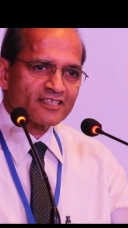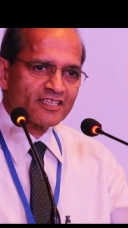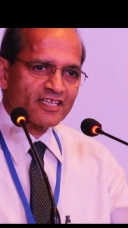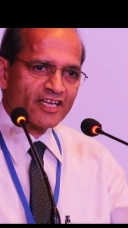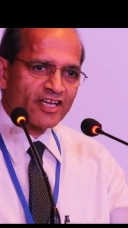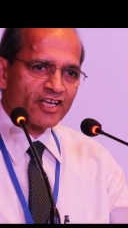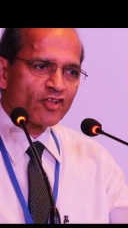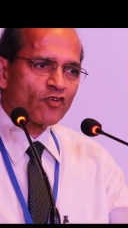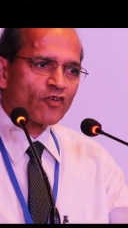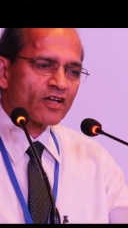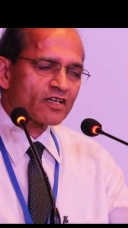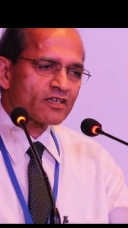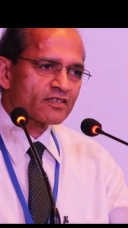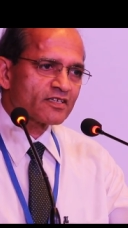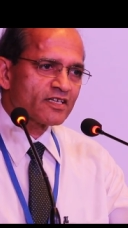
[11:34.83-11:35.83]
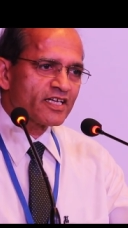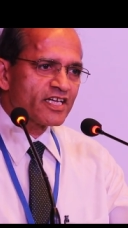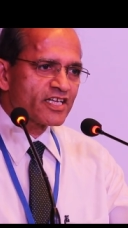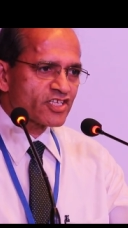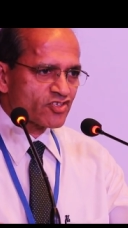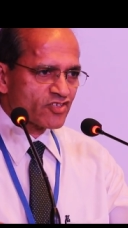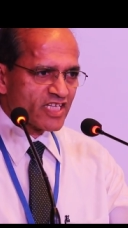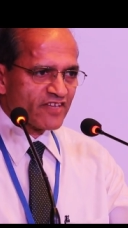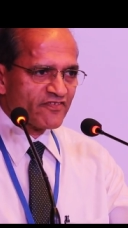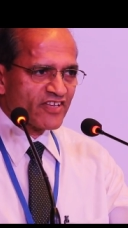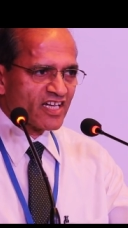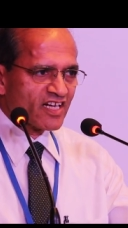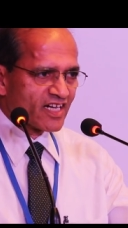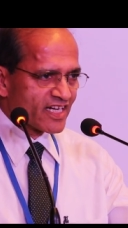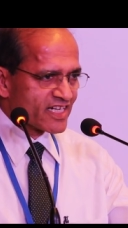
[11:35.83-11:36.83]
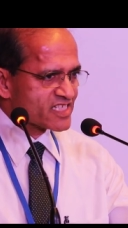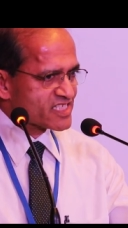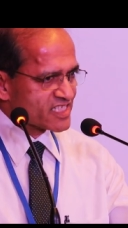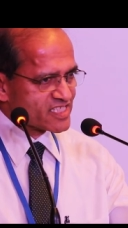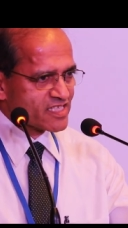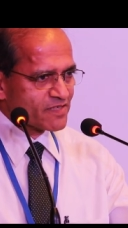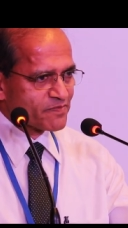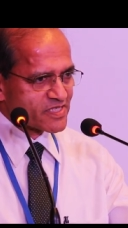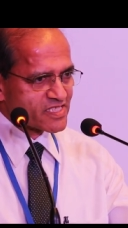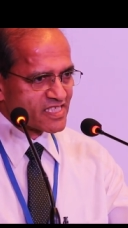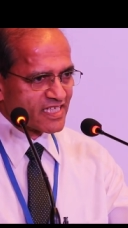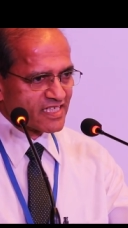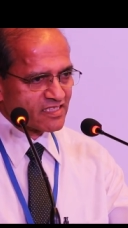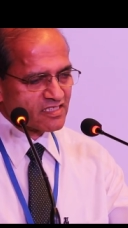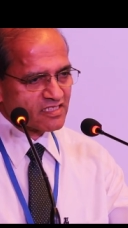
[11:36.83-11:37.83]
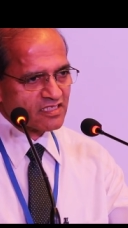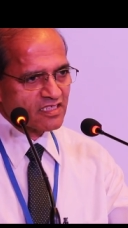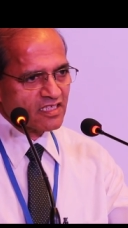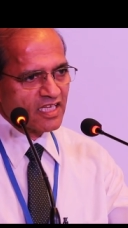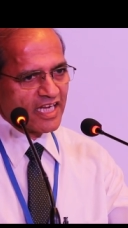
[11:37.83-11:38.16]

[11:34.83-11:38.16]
the renewable, today we are at sixty percent,